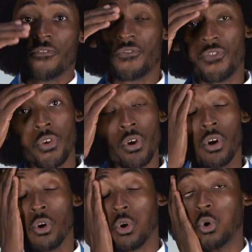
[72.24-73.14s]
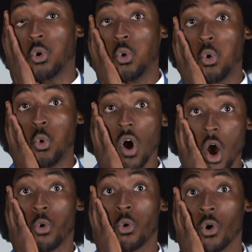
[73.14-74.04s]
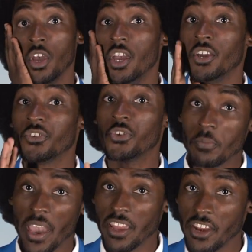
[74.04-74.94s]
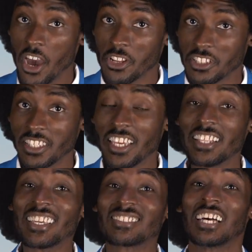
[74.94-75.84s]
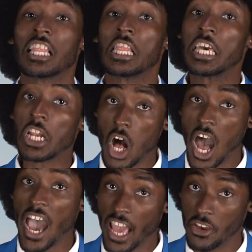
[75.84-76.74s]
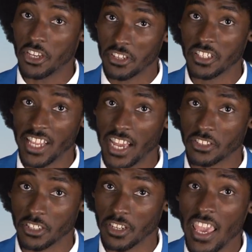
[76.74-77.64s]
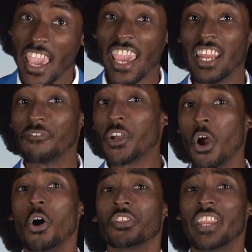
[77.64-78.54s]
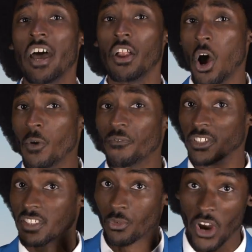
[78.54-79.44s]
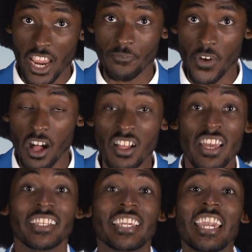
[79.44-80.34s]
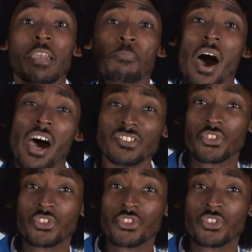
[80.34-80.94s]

Phew! Woo! You may notice it gets a little hot out here in the desert, and if you're holding out hope for some rainfall, keep on